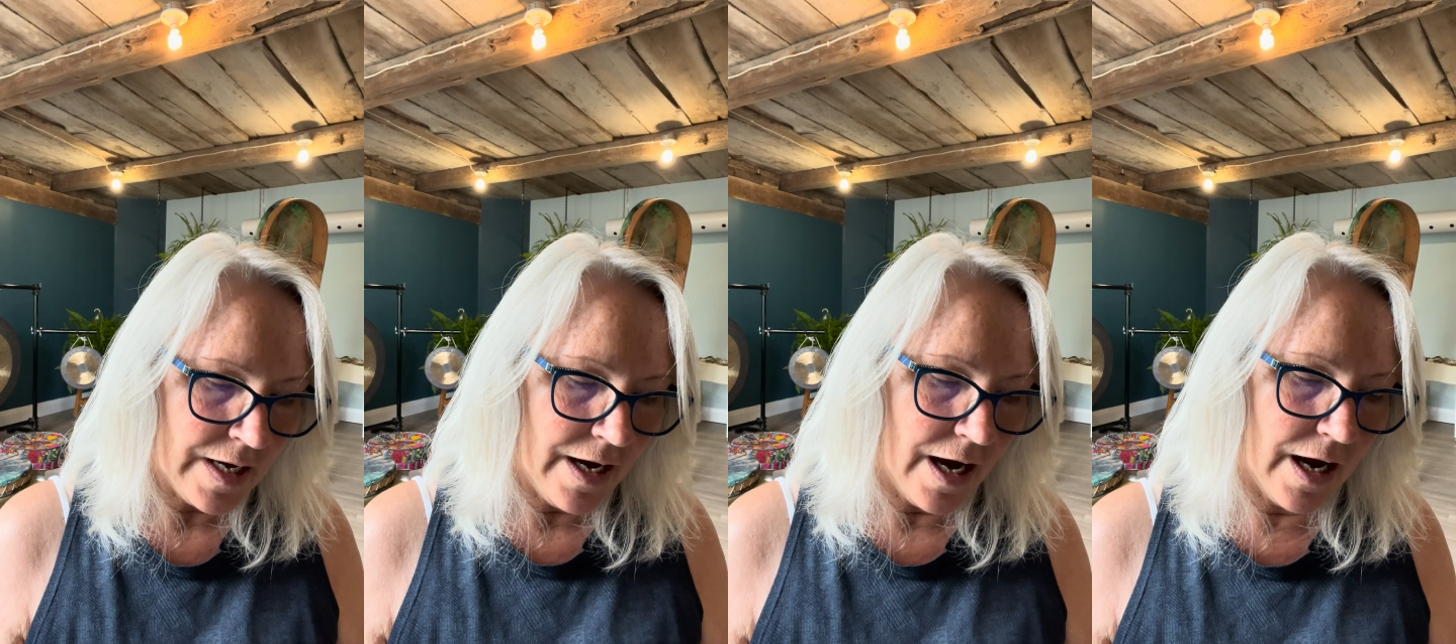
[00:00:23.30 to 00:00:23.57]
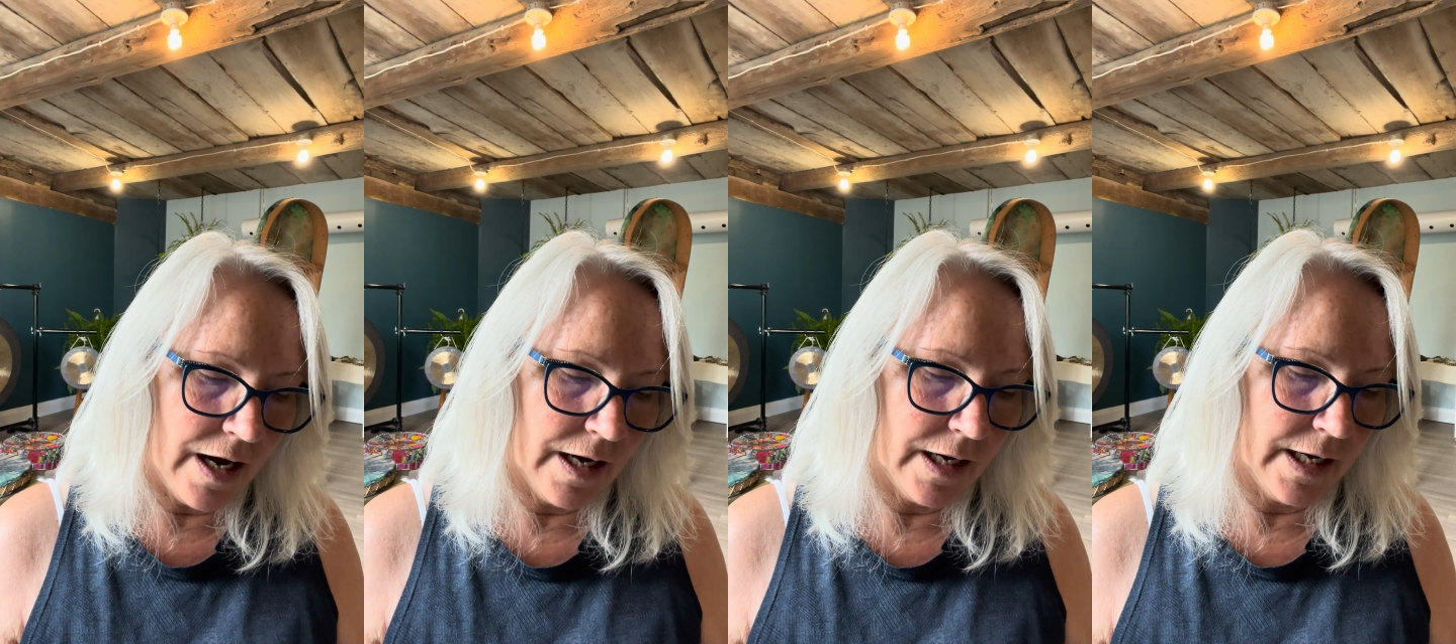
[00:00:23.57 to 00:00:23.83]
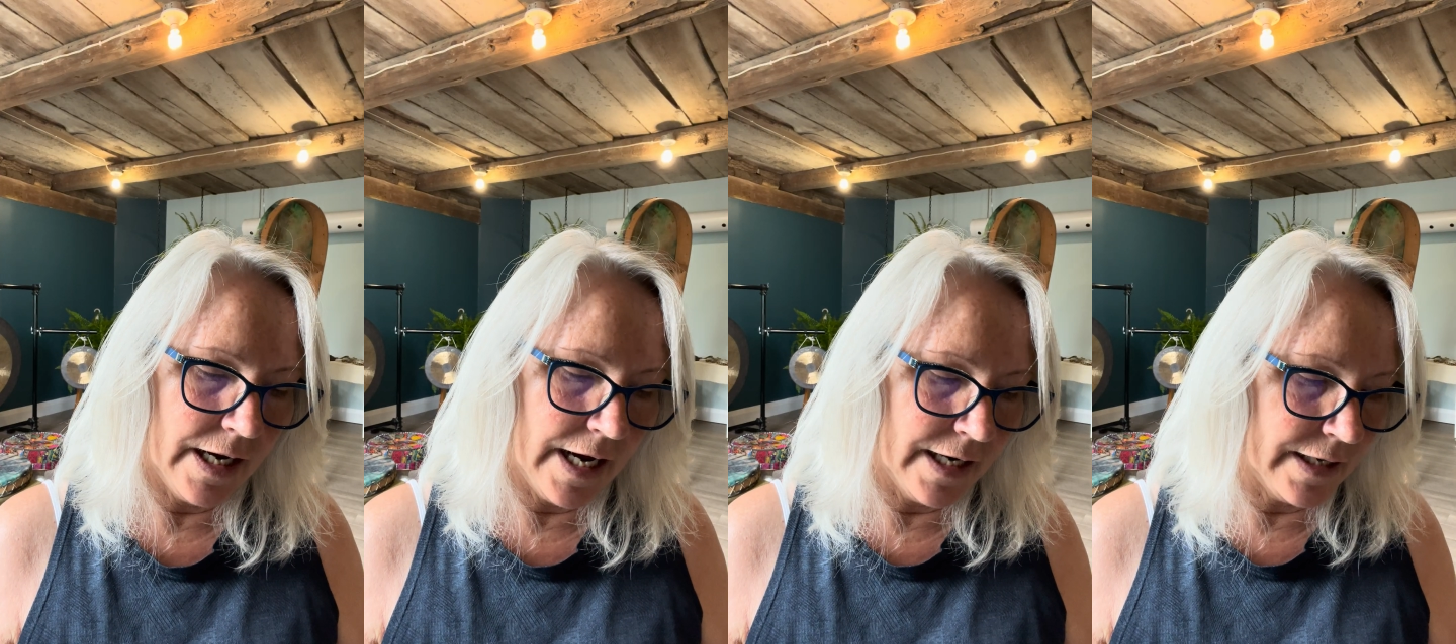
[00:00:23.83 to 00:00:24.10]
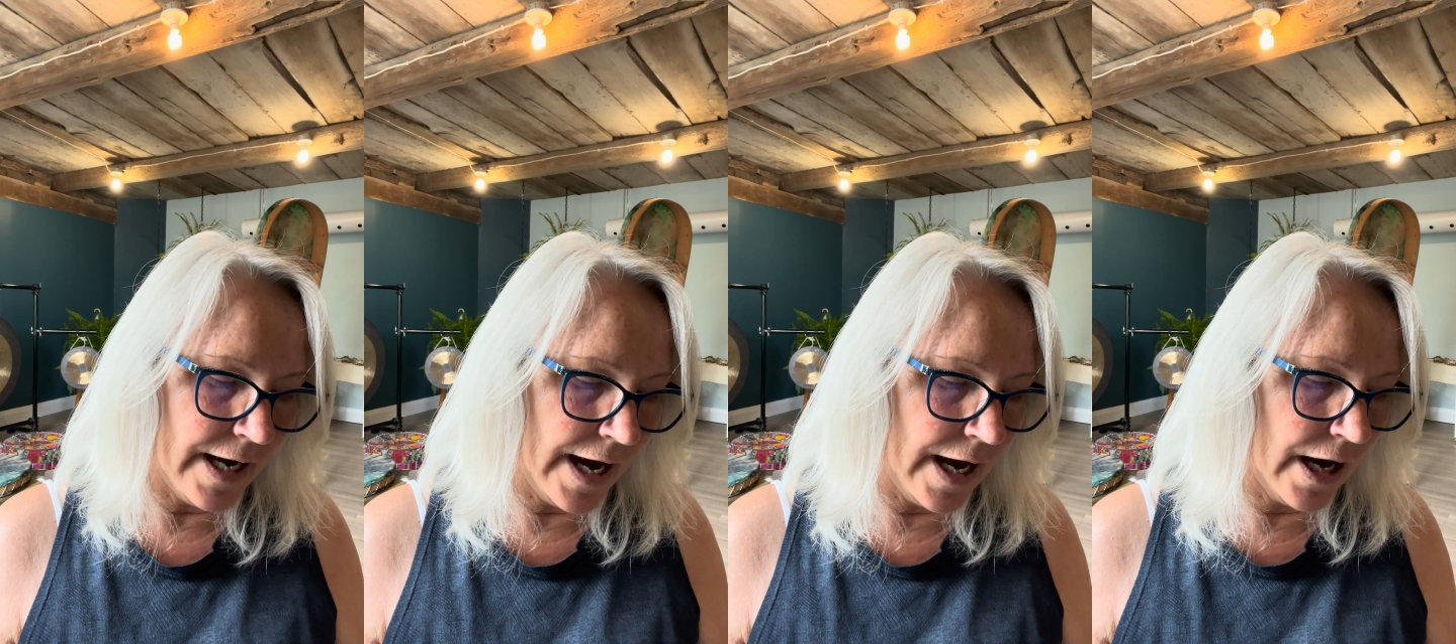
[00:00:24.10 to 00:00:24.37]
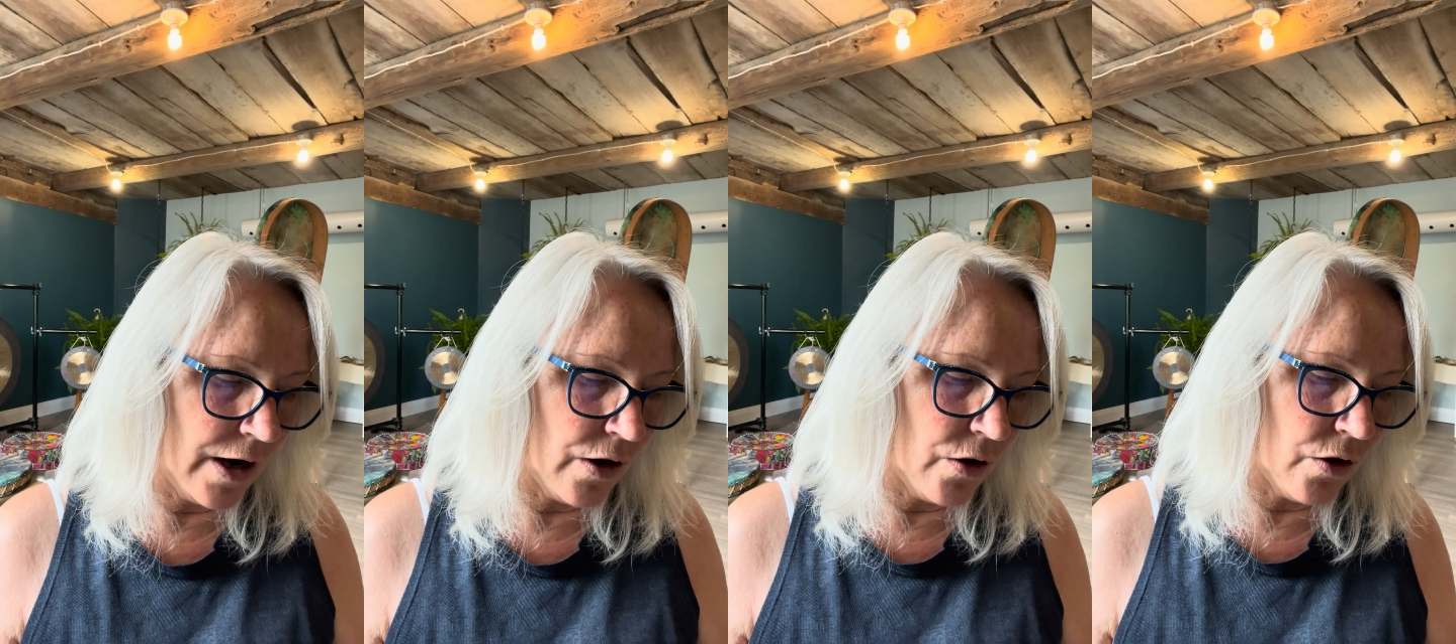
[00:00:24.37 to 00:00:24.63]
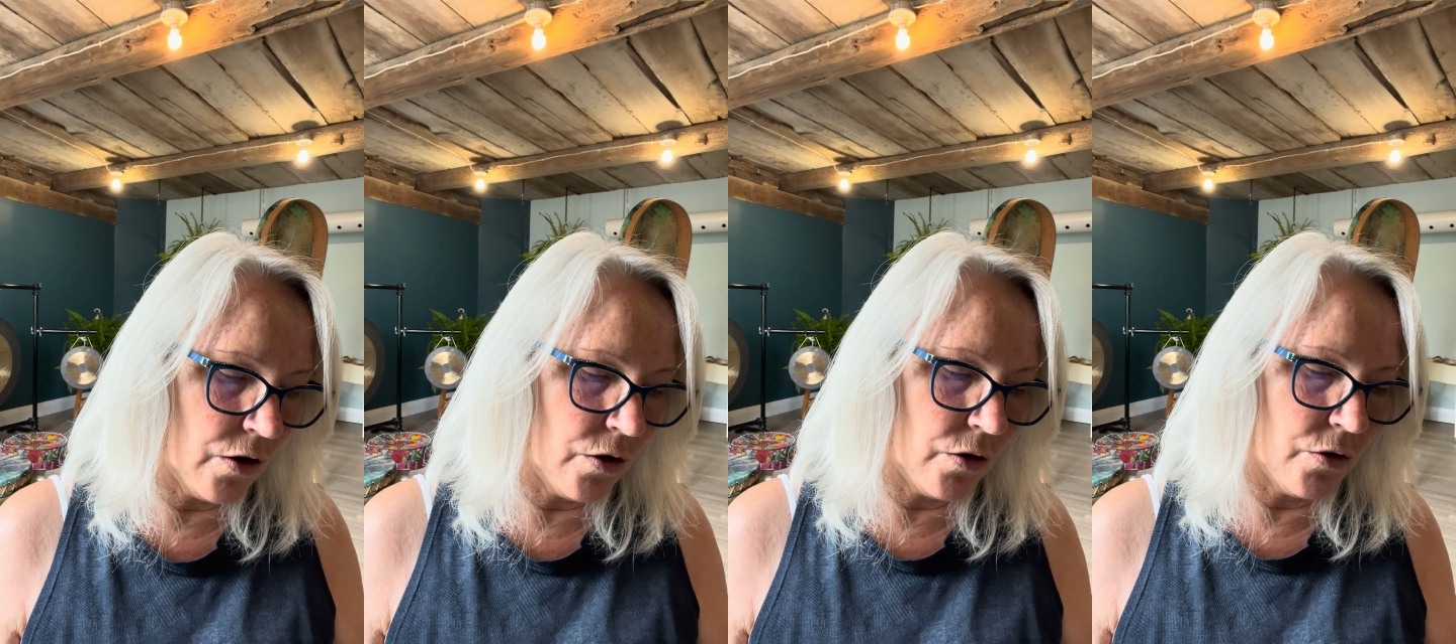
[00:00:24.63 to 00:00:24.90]
and
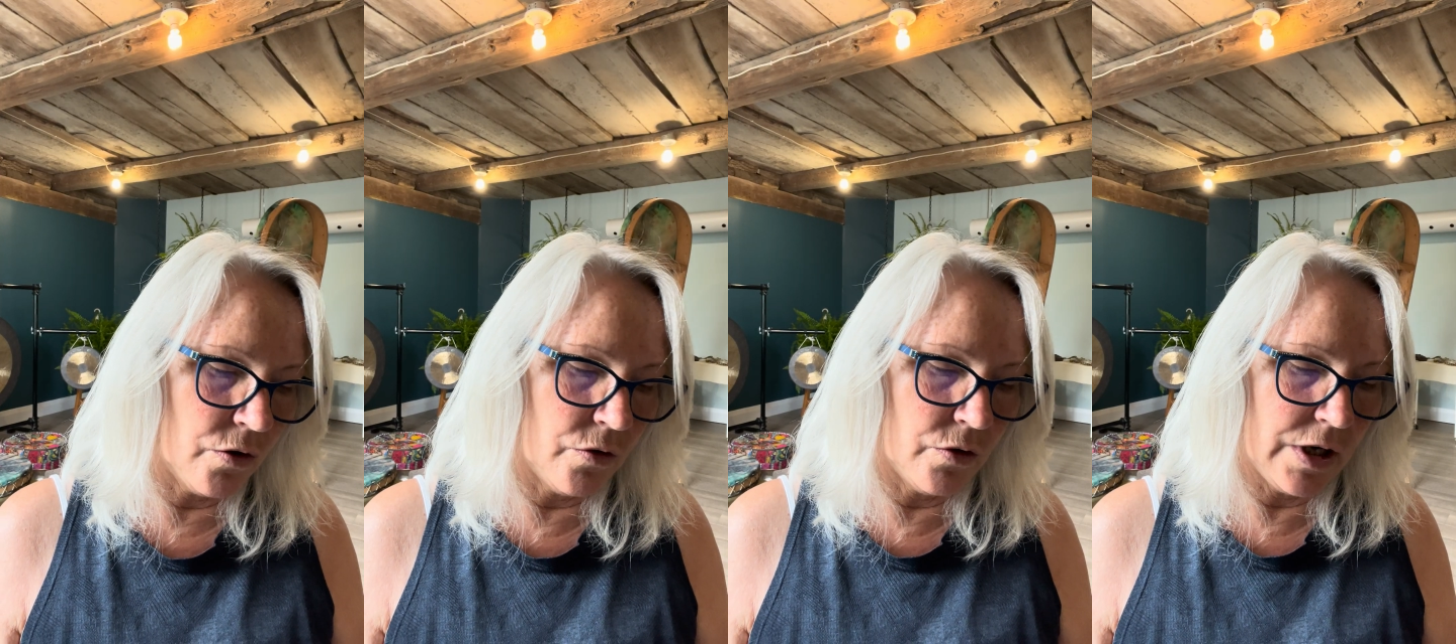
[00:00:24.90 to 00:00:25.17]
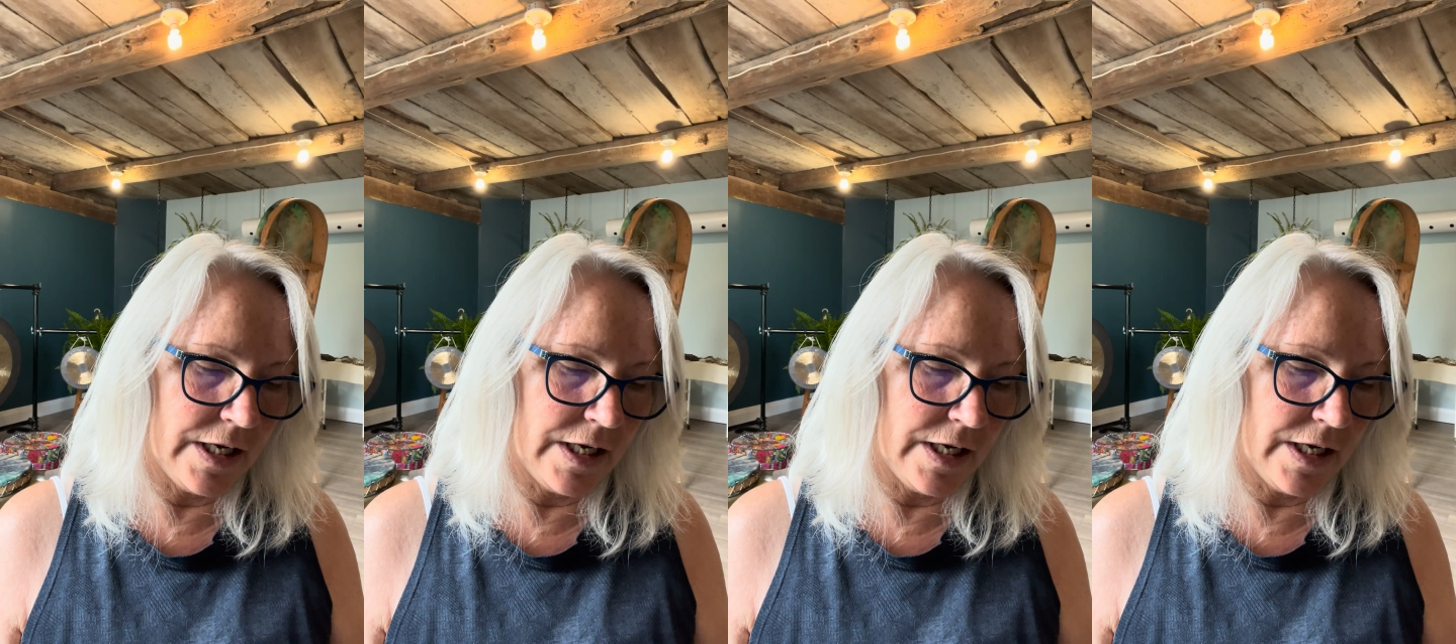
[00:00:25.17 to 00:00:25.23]
how